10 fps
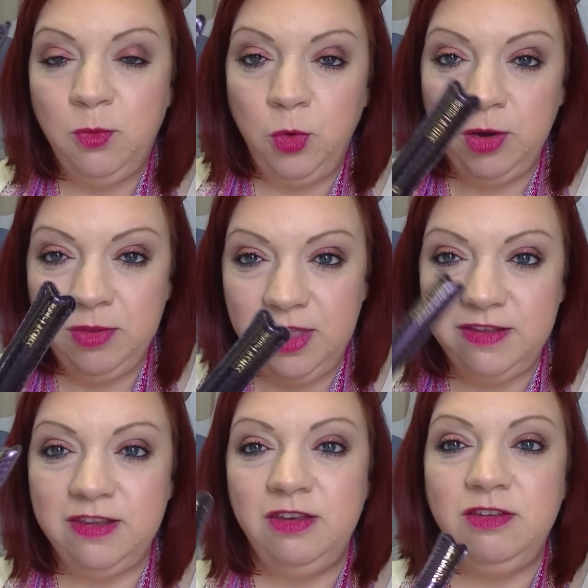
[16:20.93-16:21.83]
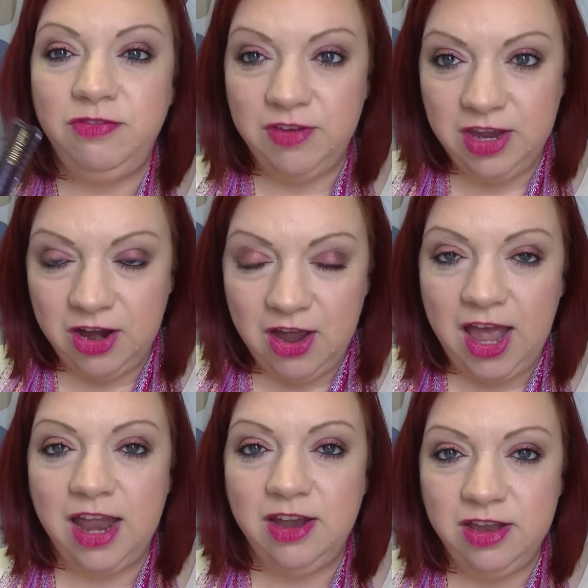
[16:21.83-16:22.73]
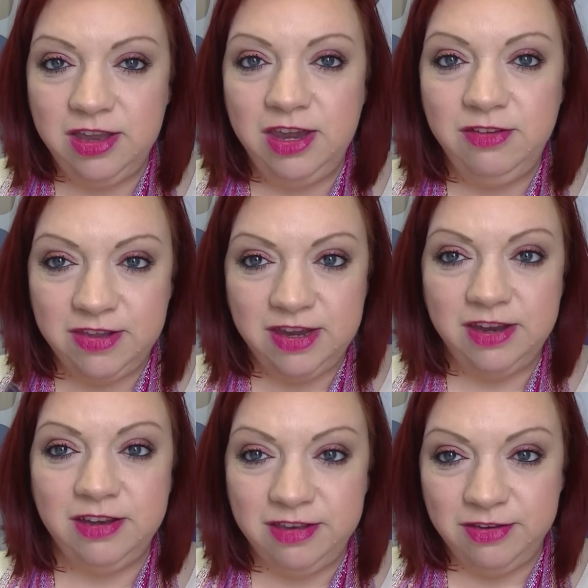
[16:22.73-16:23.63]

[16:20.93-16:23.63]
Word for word: to work with this and figure out how to use it